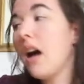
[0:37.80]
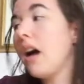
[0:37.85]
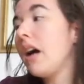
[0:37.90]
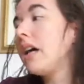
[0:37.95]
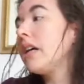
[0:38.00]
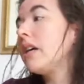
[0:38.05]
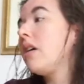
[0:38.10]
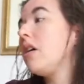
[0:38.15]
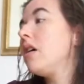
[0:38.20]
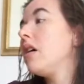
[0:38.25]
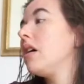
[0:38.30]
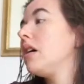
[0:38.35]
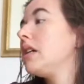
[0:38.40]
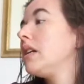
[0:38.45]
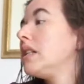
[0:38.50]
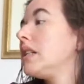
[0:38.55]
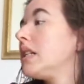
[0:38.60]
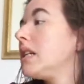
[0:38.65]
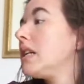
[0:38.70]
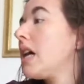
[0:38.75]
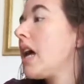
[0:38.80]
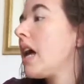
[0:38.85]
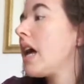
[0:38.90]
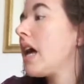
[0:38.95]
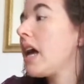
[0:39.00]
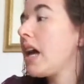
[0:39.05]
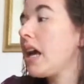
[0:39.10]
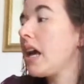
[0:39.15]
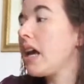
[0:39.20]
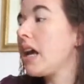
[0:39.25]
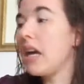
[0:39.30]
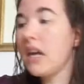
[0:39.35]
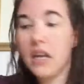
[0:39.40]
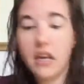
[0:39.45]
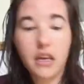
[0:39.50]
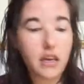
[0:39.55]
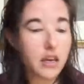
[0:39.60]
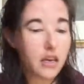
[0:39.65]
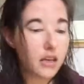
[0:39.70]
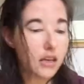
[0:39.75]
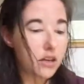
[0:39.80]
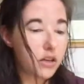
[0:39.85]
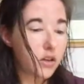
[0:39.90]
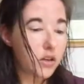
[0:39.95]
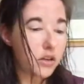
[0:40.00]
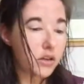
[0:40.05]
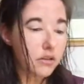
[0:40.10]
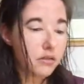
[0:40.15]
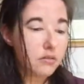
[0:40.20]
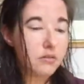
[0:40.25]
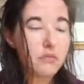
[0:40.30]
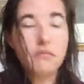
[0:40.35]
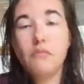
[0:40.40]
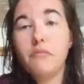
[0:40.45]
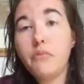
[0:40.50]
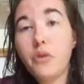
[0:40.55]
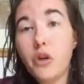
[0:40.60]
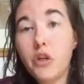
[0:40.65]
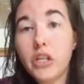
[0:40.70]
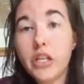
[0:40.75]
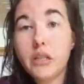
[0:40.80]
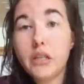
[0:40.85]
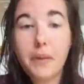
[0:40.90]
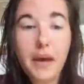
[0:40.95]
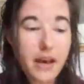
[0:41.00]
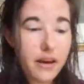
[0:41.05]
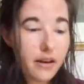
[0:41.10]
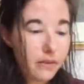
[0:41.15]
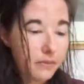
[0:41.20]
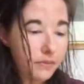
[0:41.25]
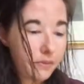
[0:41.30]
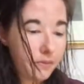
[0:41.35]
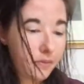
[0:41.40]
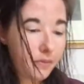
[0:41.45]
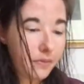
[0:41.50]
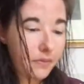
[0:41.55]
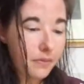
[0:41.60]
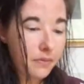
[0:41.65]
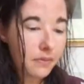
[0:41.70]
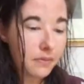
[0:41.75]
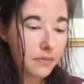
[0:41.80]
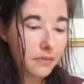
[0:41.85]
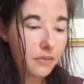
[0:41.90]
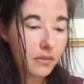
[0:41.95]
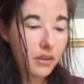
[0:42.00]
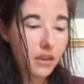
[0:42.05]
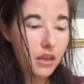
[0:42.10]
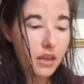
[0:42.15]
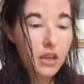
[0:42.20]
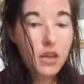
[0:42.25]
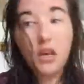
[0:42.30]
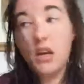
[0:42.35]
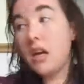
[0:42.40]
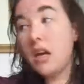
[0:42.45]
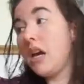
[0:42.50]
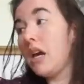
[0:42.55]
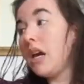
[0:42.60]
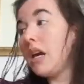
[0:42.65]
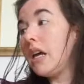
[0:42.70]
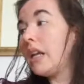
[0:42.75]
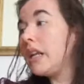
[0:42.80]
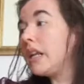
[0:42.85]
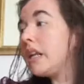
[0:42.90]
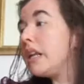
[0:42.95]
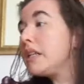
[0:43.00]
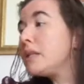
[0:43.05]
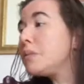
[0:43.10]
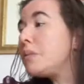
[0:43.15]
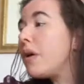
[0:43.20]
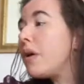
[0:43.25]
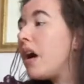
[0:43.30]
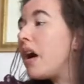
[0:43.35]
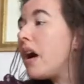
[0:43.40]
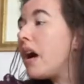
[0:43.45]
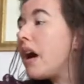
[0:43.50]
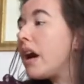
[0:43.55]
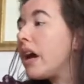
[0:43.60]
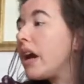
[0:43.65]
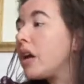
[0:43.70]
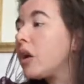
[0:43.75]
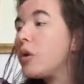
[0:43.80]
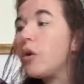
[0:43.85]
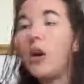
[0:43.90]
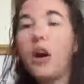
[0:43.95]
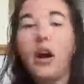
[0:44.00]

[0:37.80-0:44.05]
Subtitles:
I got a project bag, and it is by